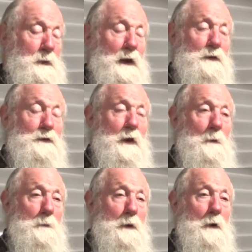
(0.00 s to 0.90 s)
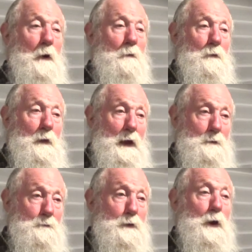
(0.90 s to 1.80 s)
example of
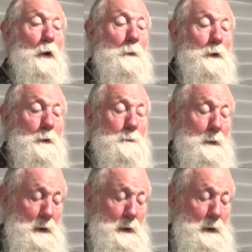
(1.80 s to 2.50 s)
that phenomenon.